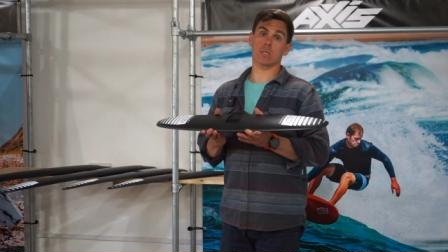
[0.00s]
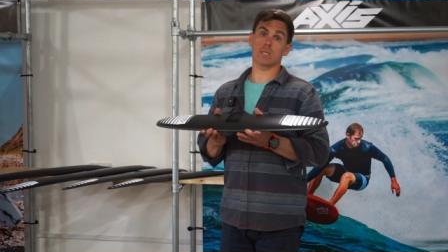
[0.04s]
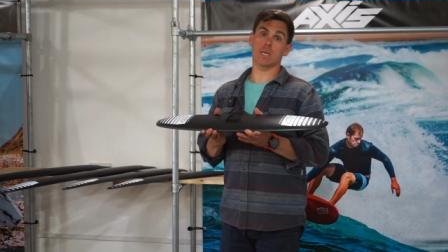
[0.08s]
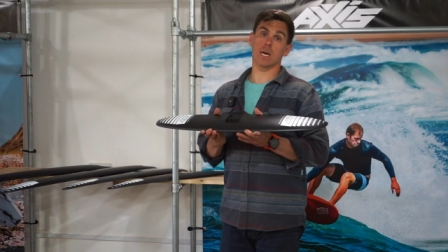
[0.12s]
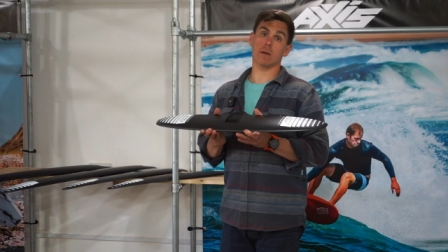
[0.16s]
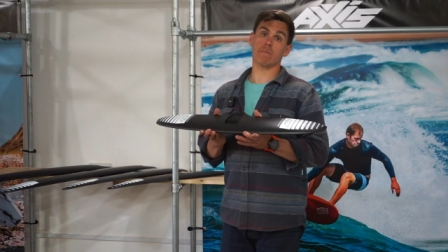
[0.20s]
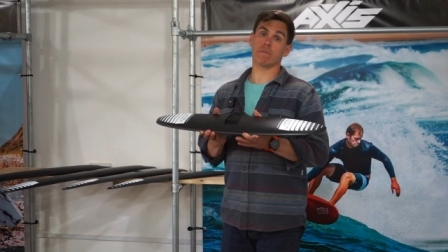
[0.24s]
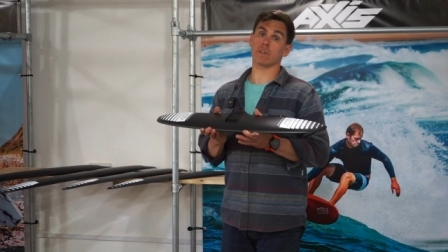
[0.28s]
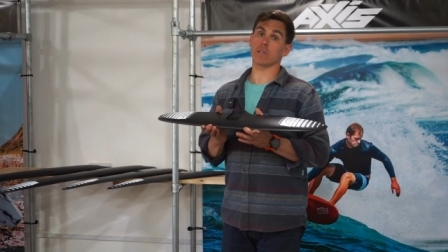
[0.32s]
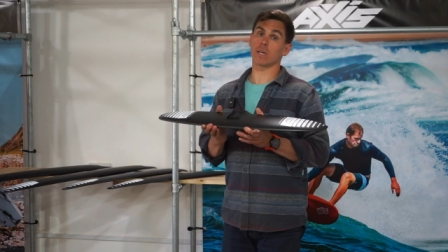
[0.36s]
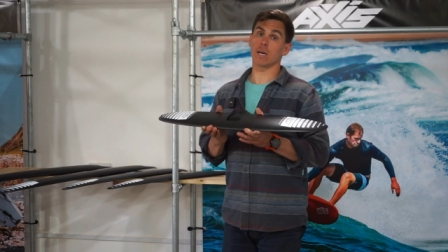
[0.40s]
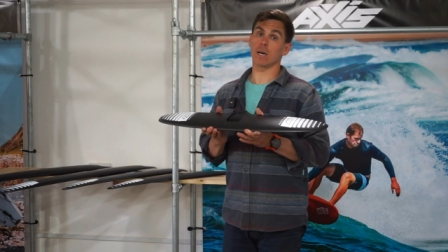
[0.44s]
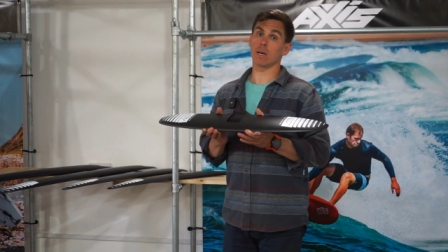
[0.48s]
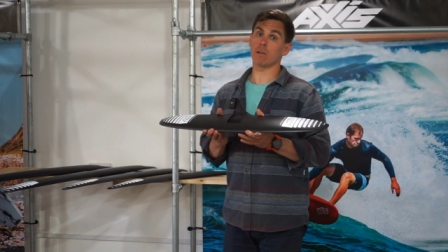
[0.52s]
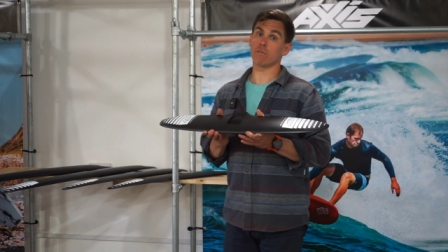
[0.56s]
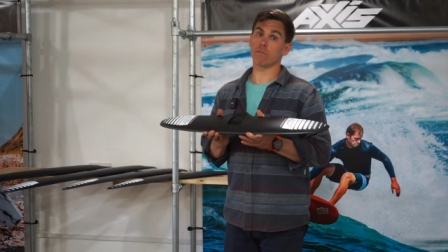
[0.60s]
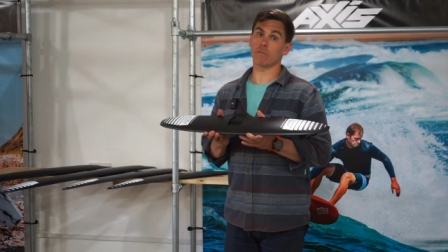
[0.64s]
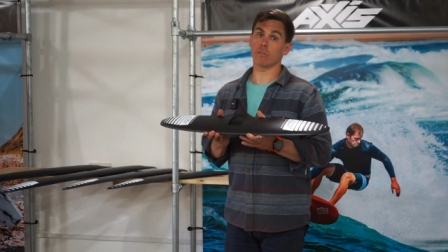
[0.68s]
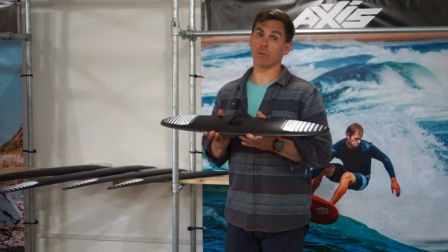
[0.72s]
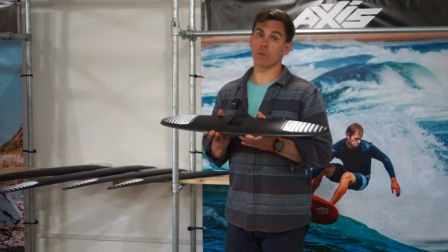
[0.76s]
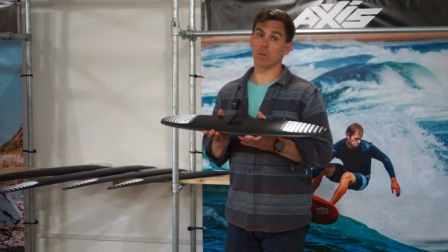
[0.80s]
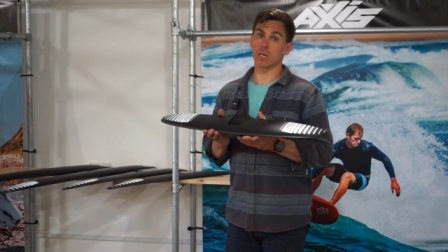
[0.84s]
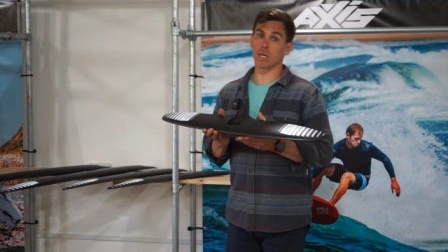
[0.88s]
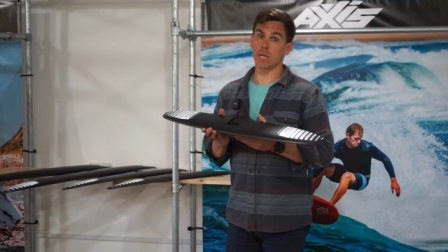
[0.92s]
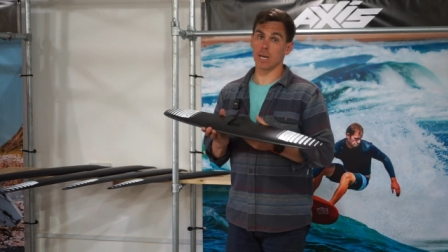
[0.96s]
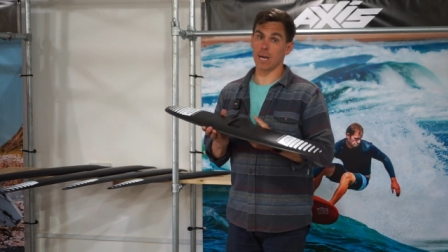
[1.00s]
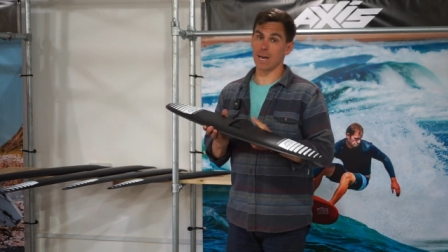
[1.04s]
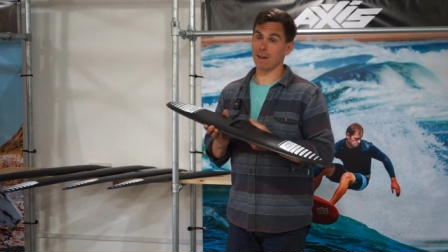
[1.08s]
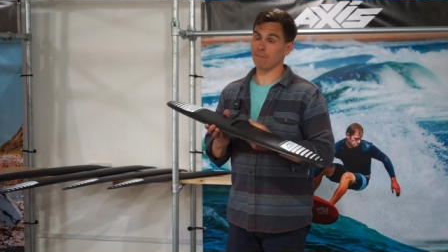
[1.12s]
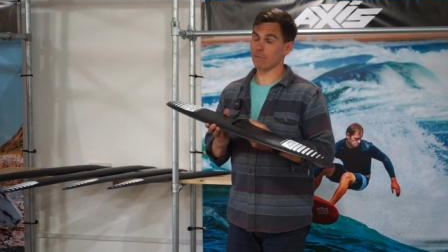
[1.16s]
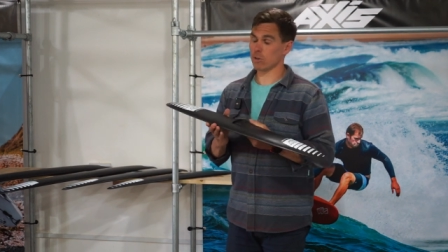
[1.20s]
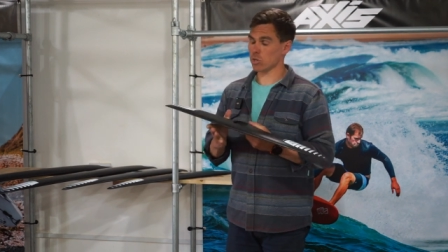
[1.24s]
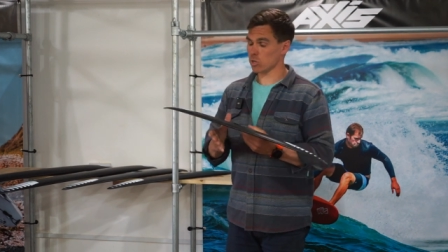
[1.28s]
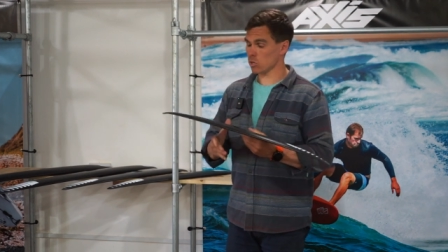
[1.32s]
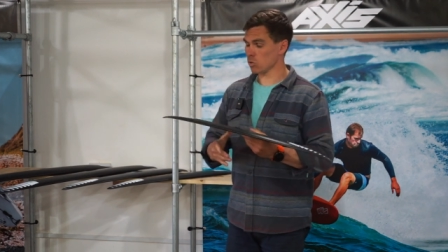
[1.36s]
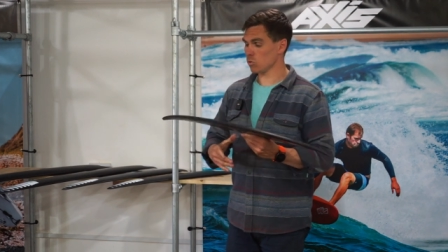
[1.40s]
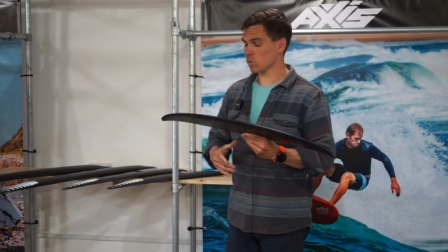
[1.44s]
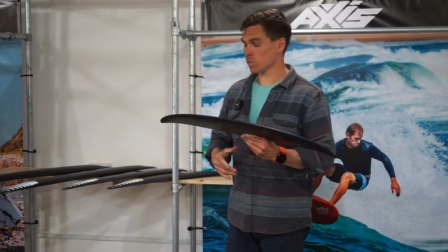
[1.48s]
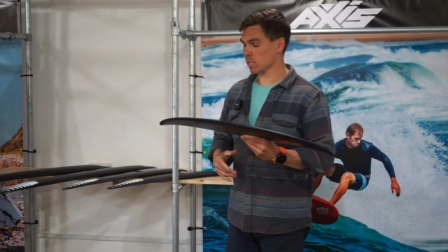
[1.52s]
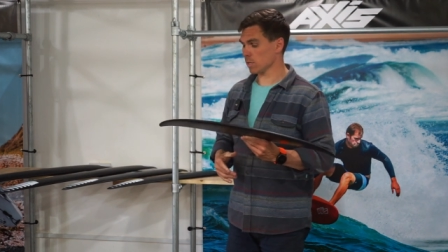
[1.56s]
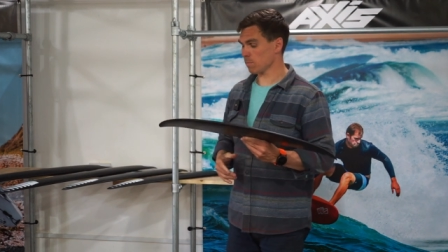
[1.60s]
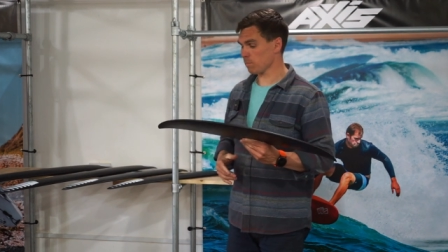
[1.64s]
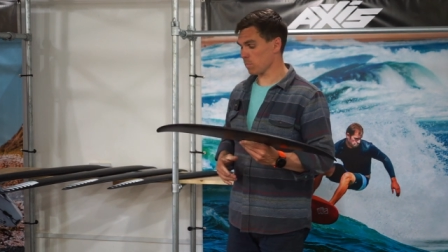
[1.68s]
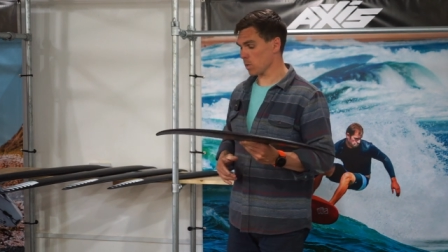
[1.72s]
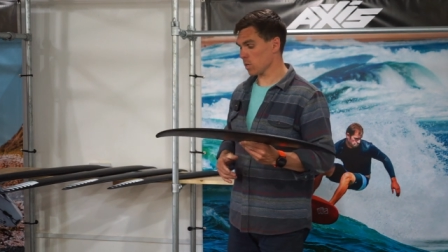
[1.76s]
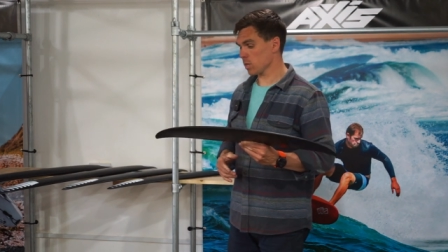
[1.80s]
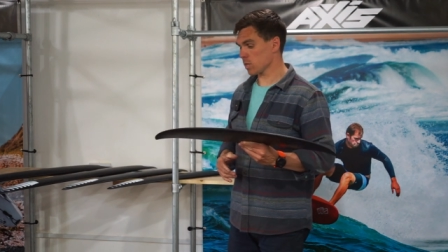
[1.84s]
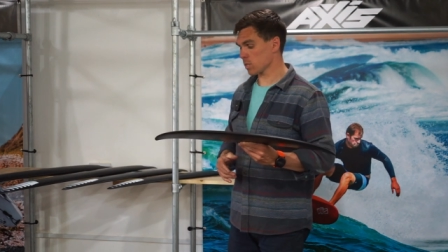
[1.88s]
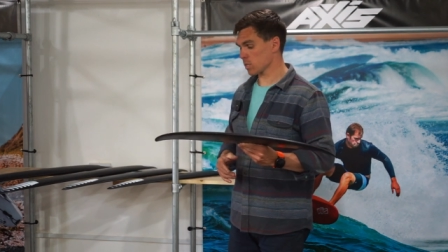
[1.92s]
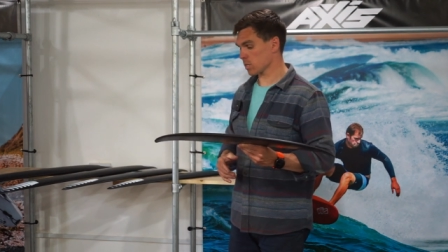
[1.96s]
time for kite foiling. I haven't used
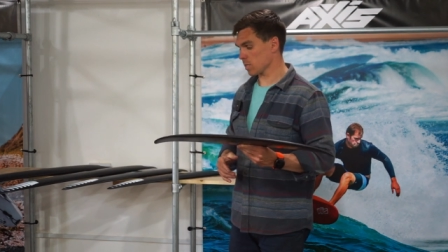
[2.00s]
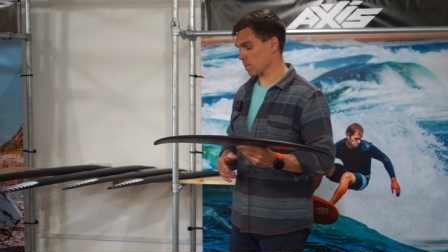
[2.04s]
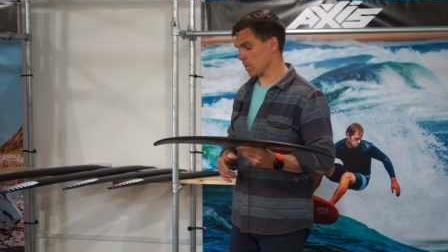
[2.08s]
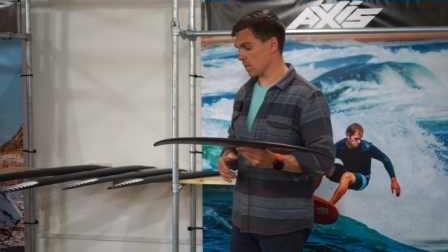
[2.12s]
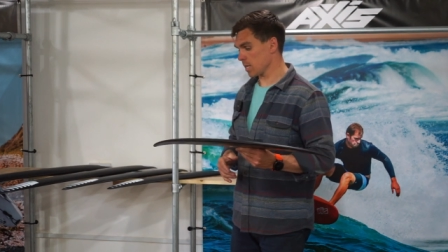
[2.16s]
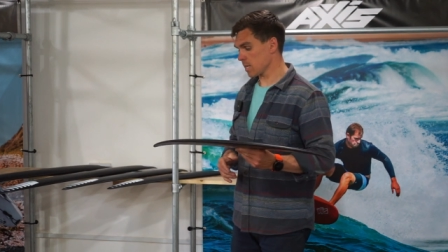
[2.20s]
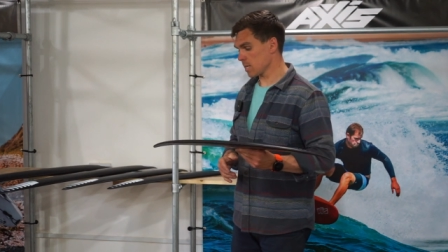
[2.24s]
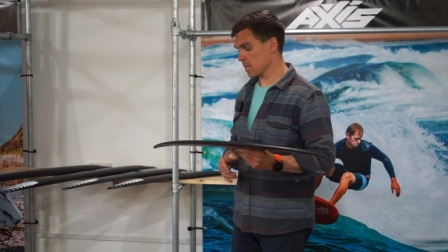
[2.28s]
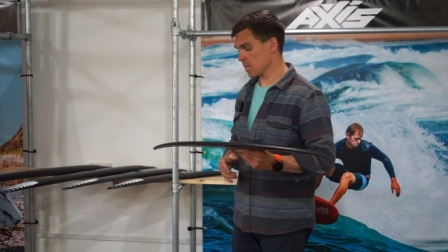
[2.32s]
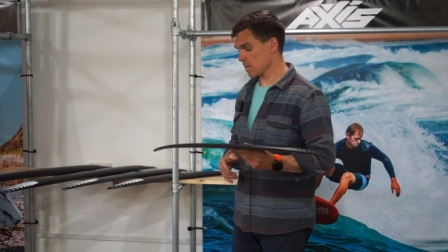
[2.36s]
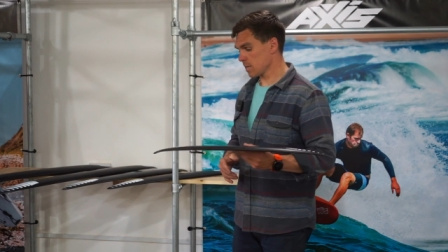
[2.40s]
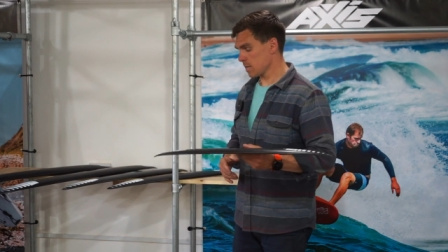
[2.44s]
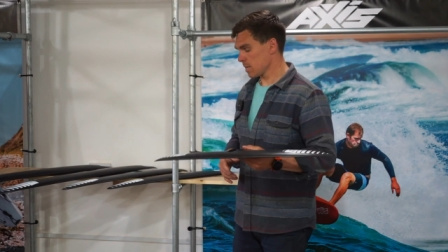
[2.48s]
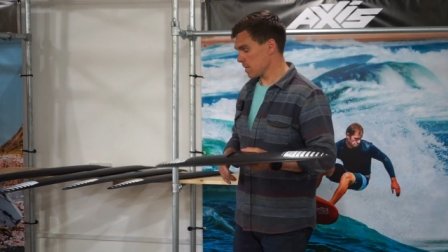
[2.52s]
it personally.